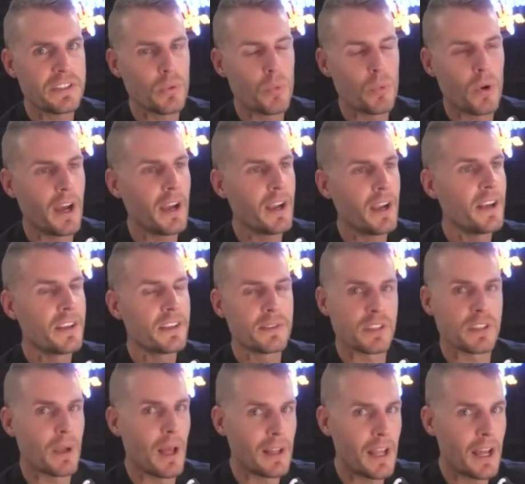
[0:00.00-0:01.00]
why
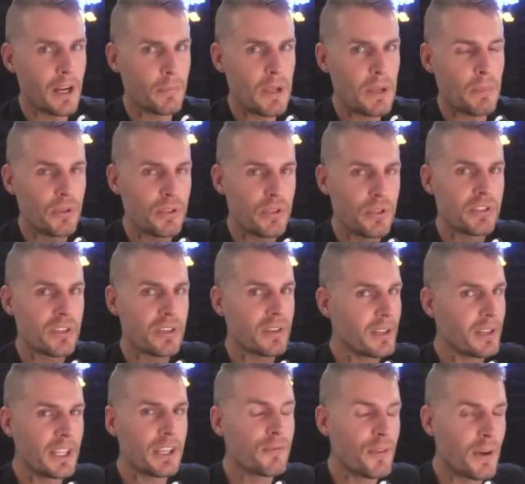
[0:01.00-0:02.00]
a lot of people use
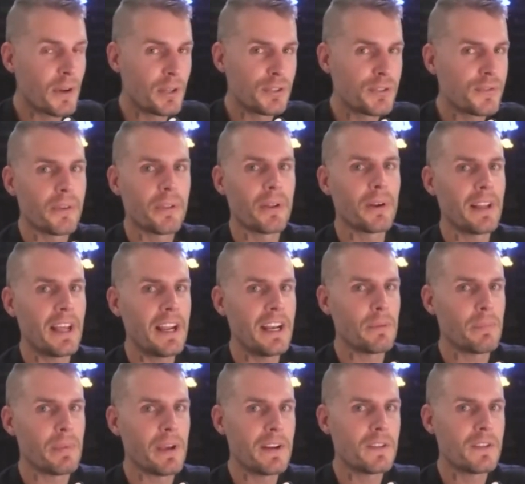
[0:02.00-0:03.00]
ClickFunnels for their
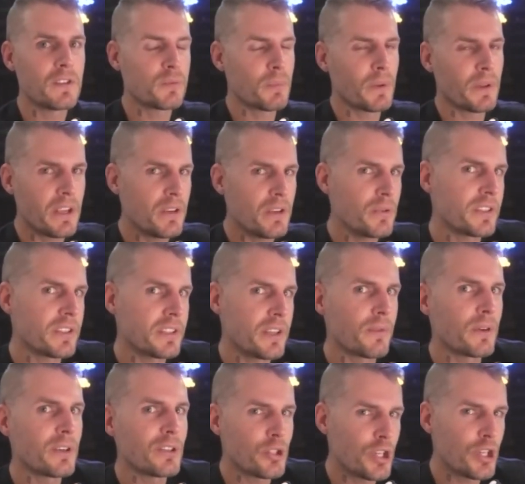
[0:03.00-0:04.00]
landing pages, but they use a
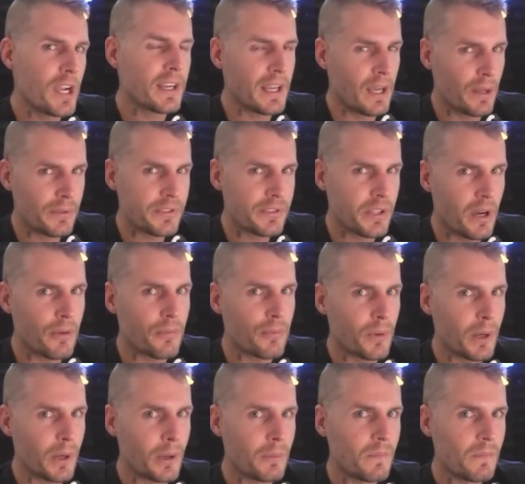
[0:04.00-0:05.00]
different checkout software.